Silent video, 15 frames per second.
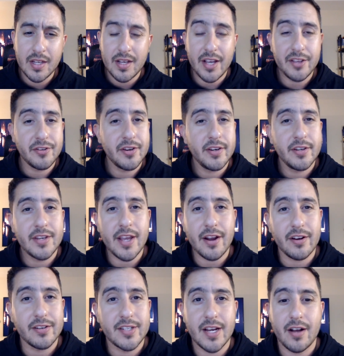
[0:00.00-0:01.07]
And you didn't
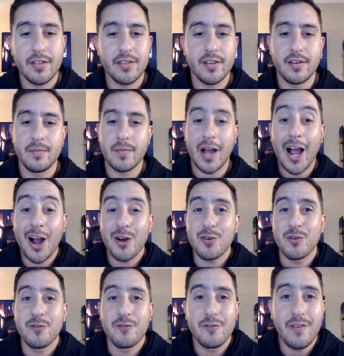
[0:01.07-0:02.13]
dare tell them how
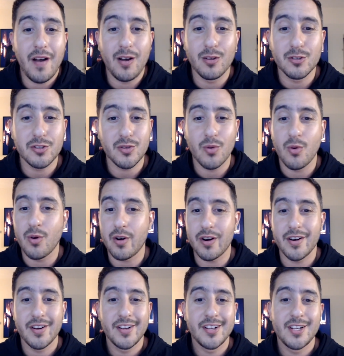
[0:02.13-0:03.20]
you felt
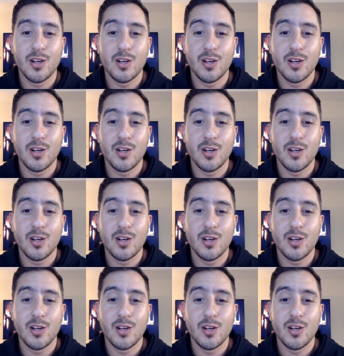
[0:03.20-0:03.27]
or